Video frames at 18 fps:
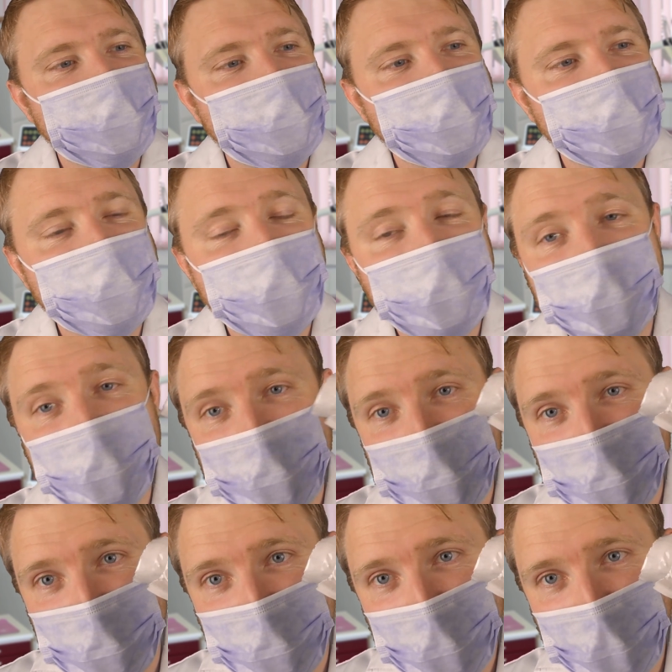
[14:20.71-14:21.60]
just the
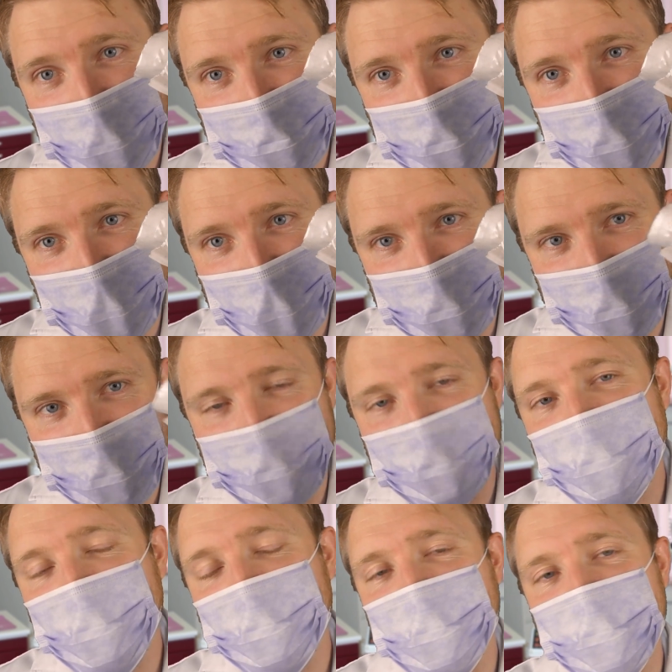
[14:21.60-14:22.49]
plastic end of
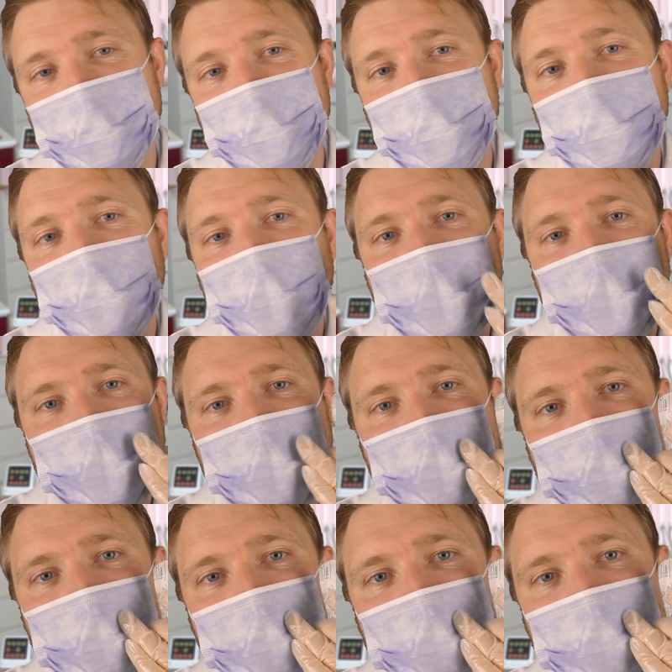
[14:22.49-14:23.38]
the syringe,
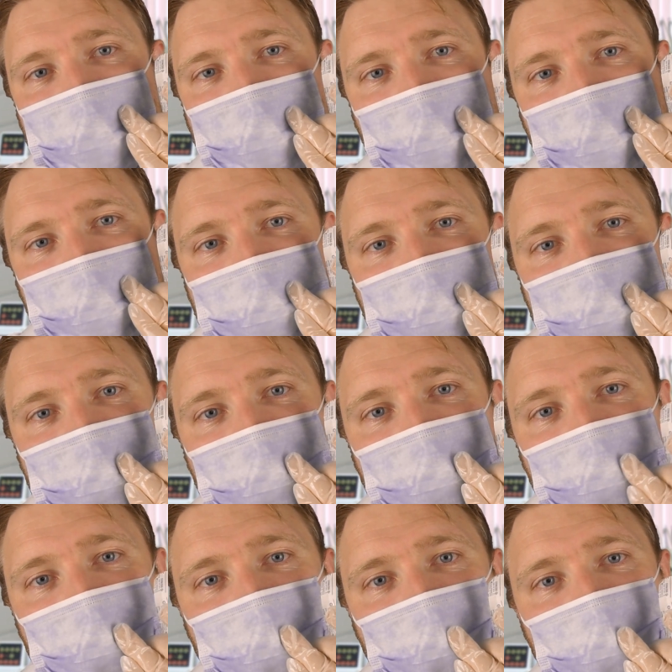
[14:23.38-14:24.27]
and I'll be
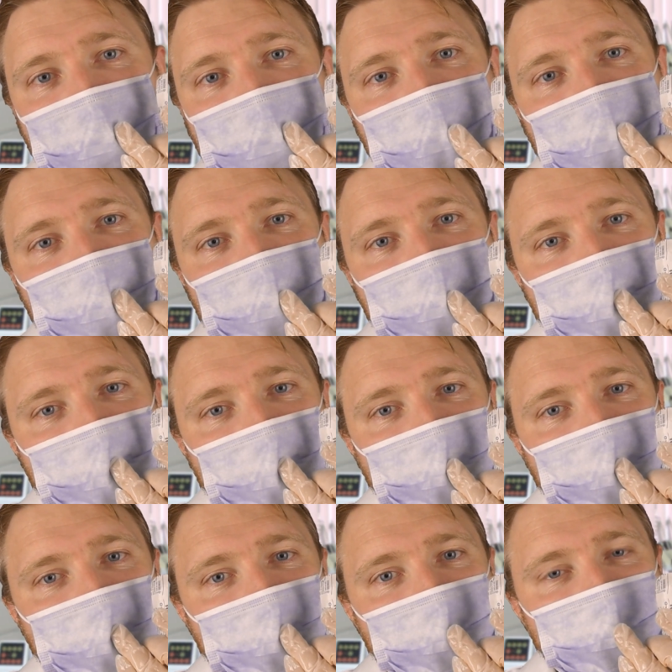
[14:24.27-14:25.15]

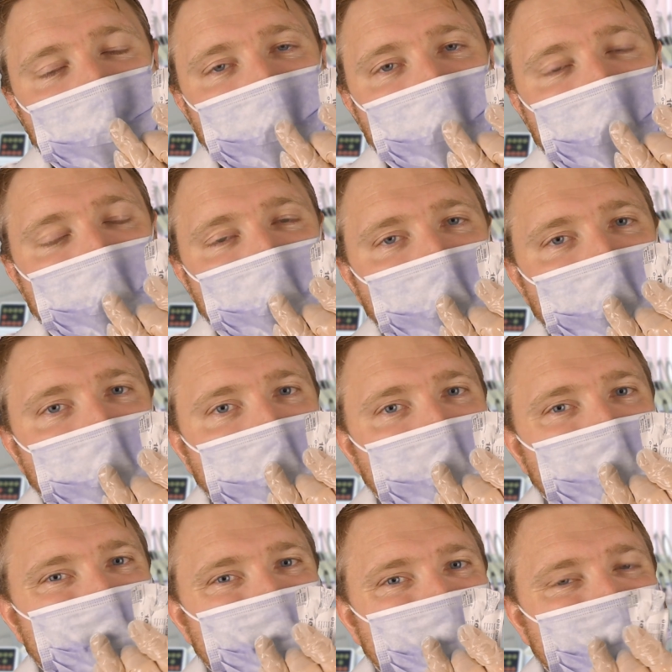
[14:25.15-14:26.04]
just
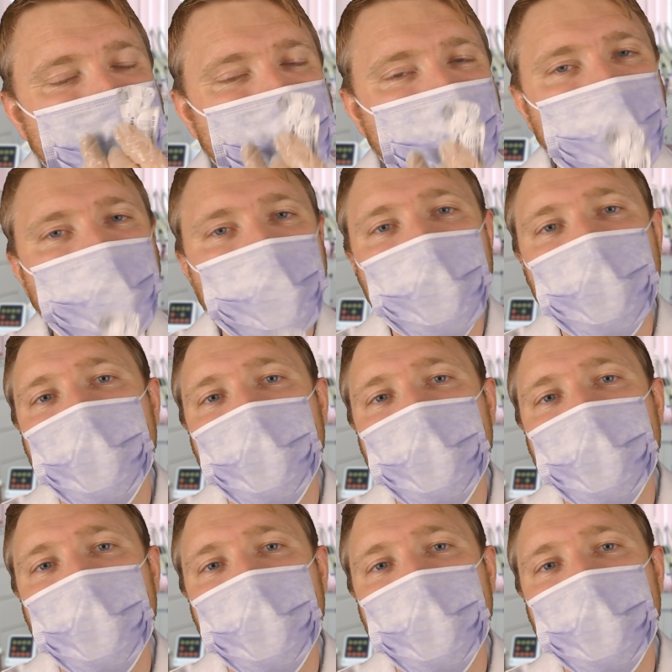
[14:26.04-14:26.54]
lathering the teeth